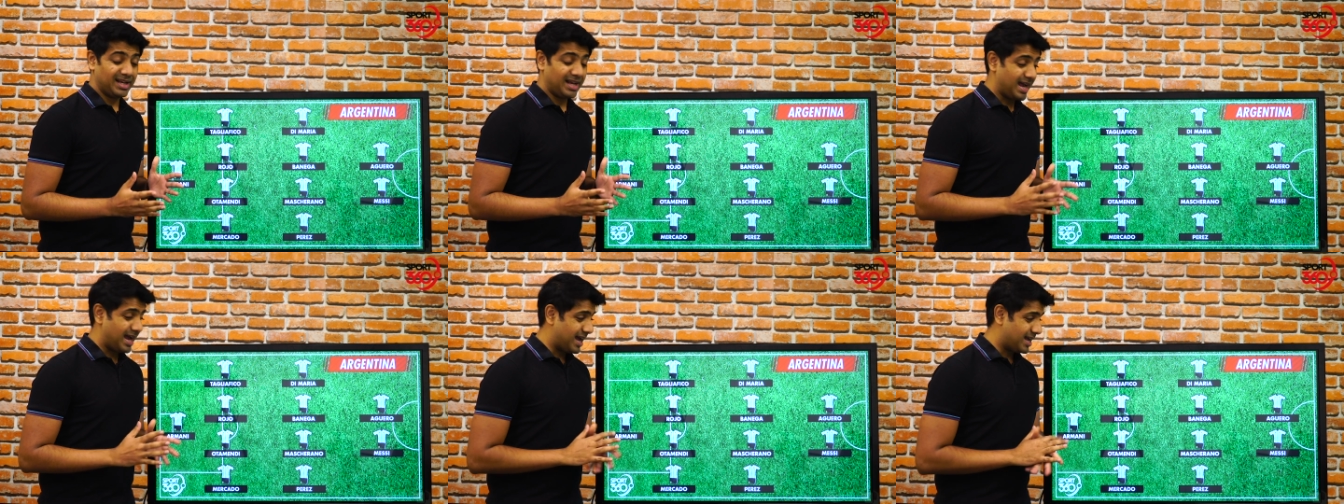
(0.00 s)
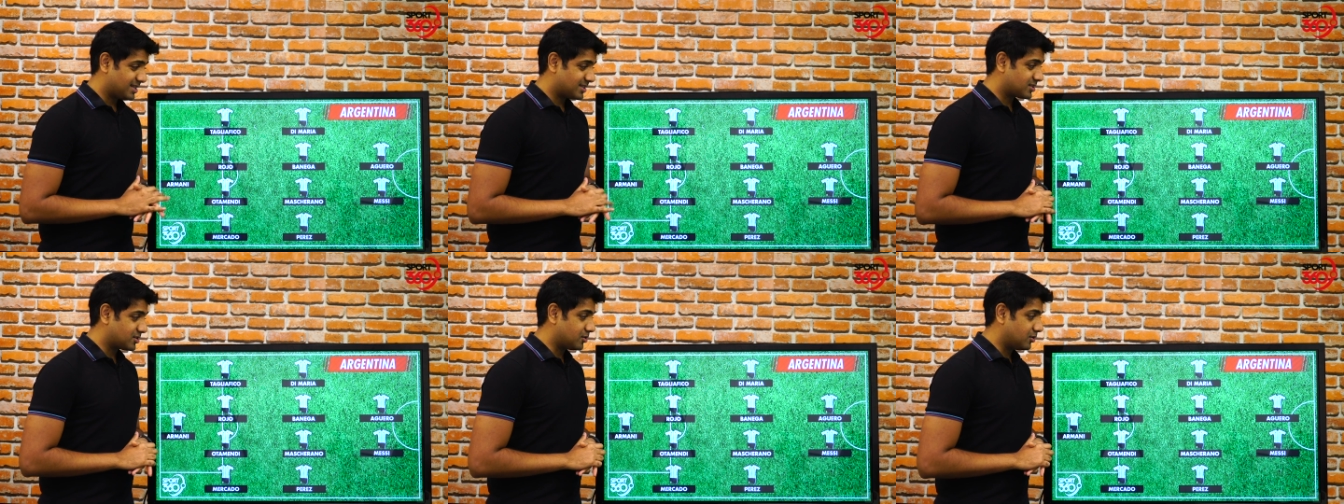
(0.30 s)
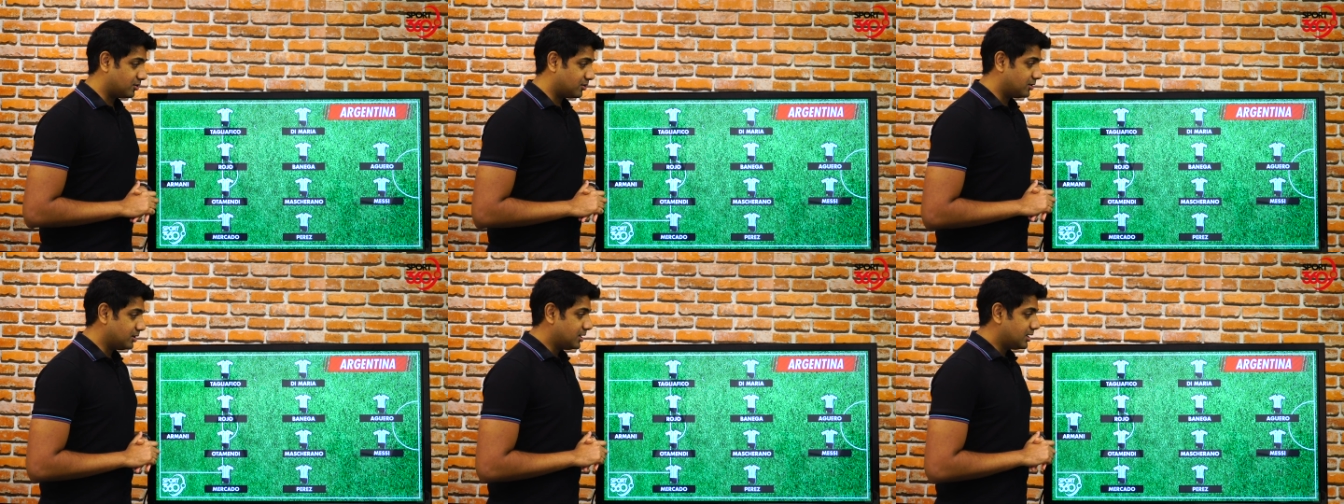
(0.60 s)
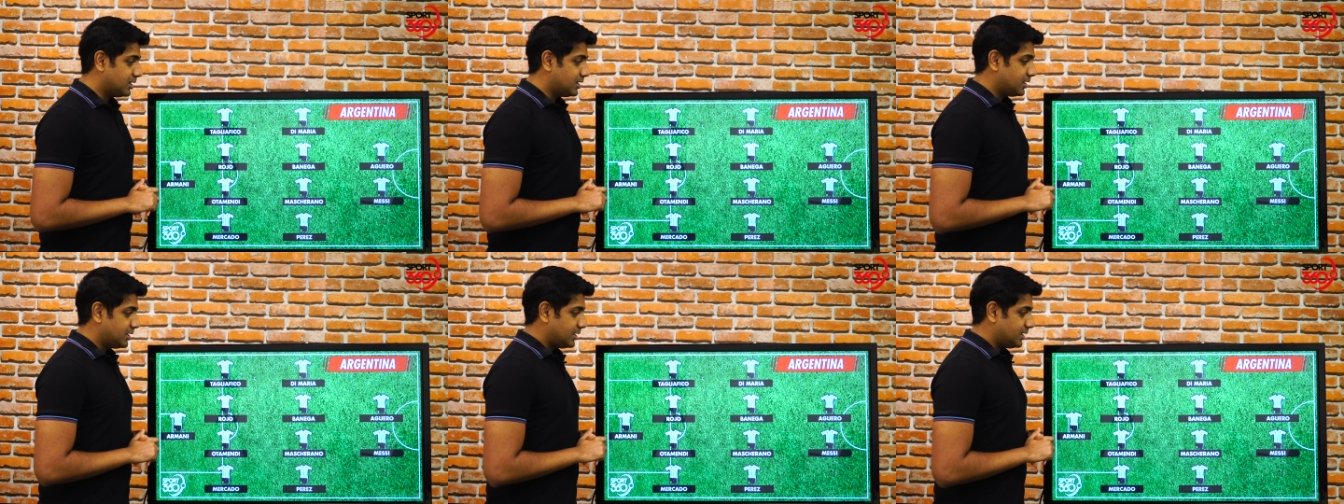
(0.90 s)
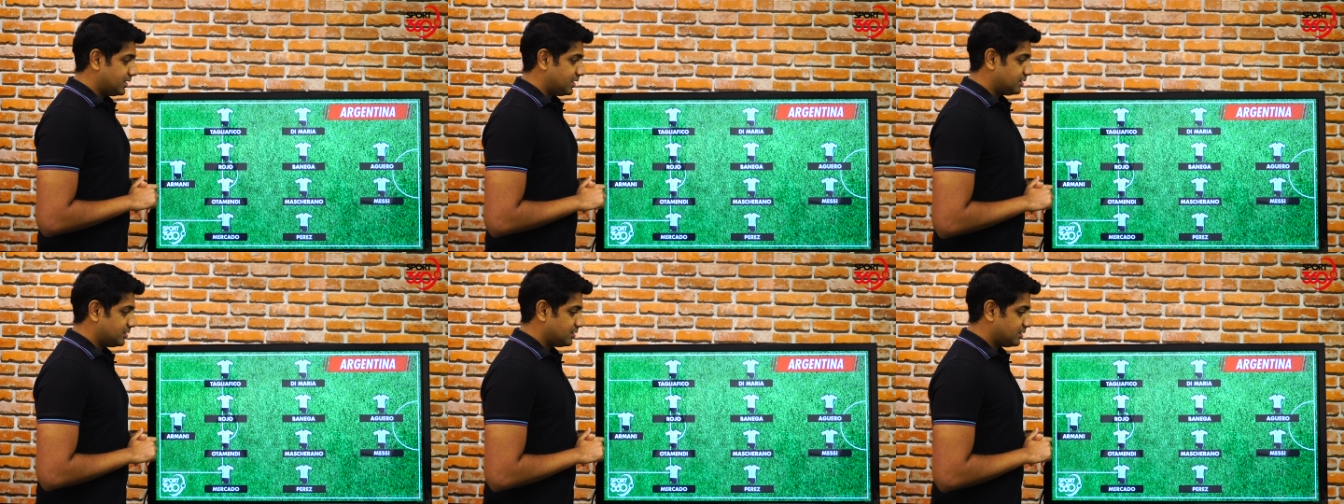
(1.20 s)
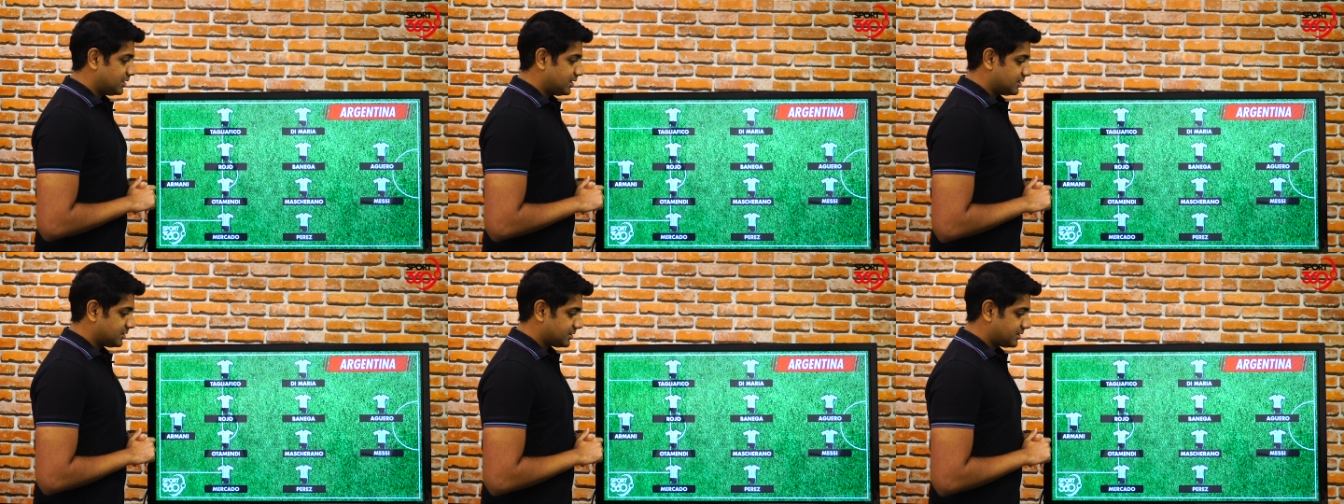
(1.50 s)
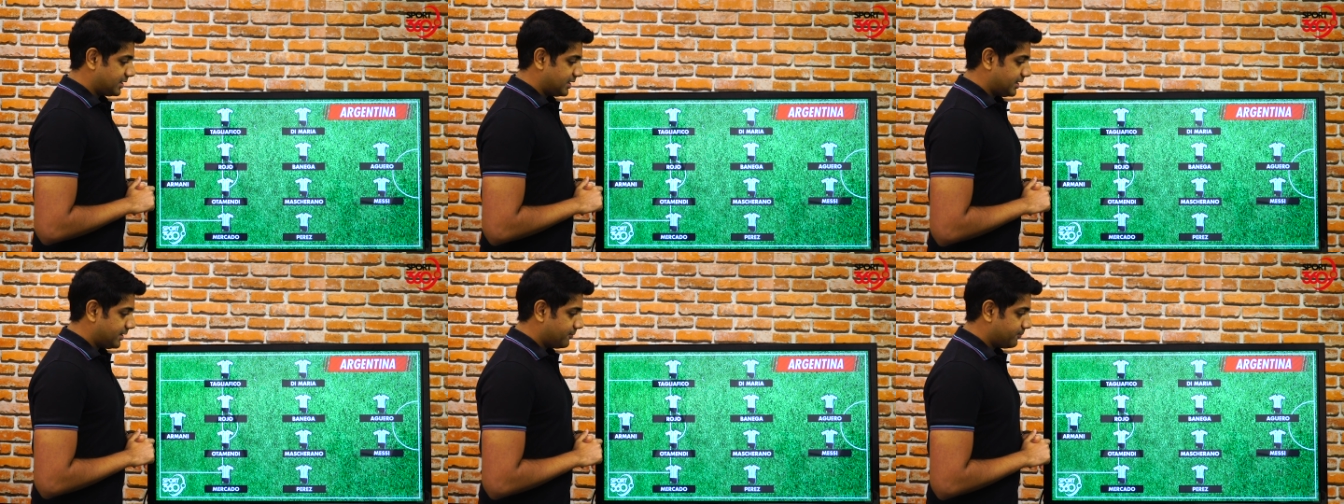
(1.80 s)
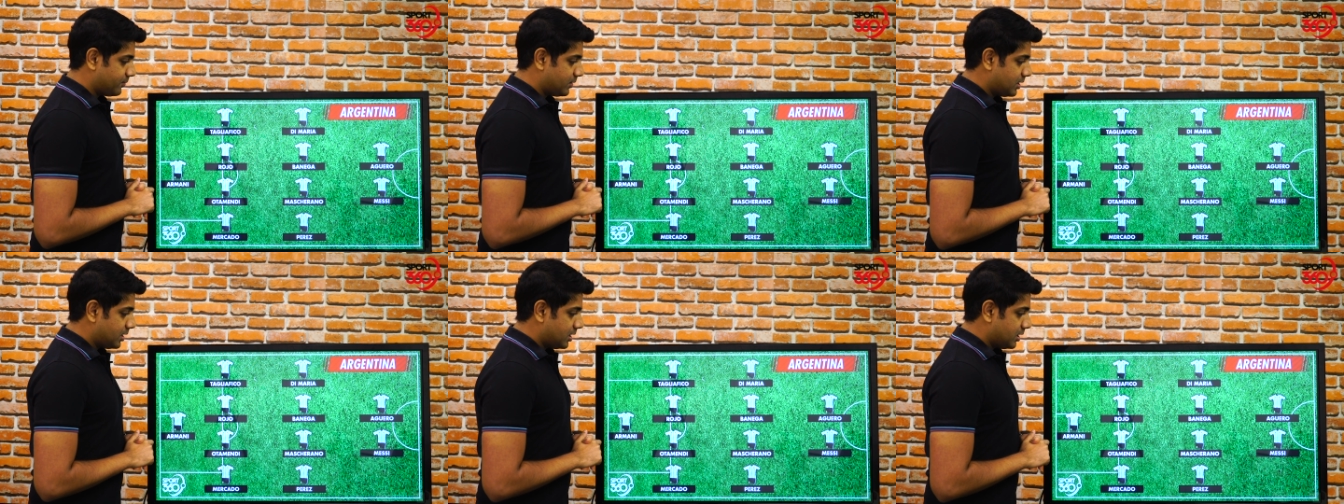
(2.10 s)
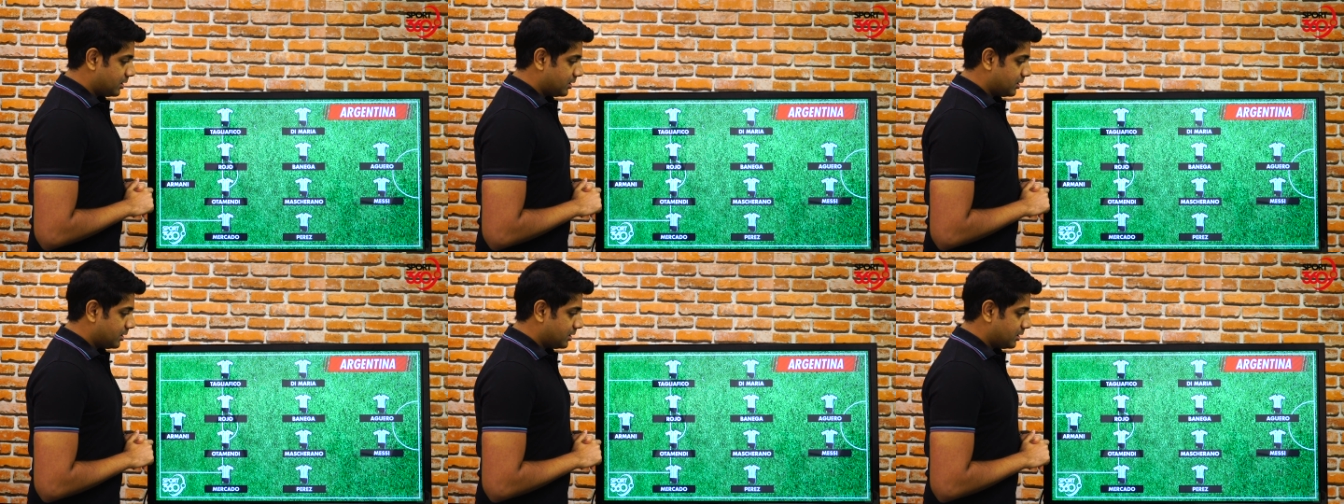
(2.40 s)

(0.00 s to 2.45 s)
as good in the last game,